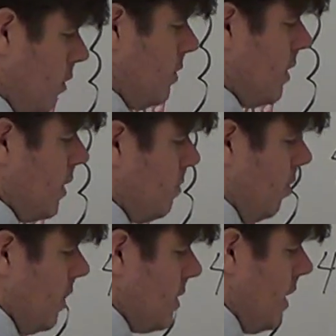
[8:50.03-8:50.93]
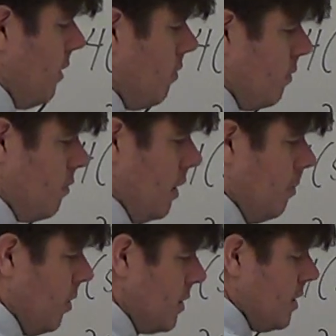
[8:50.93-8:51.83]
root 6 plus 10 root 3
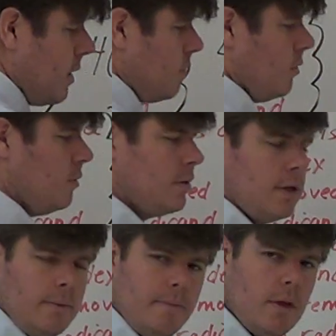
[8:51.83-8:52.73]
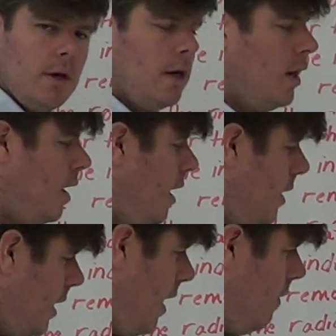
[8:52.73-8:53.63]
plus 6 root 2. And
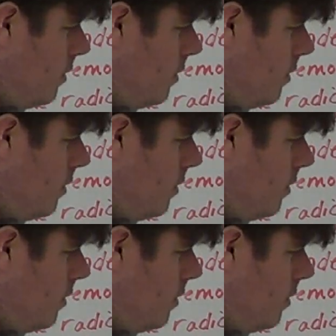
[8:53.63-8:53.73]
again,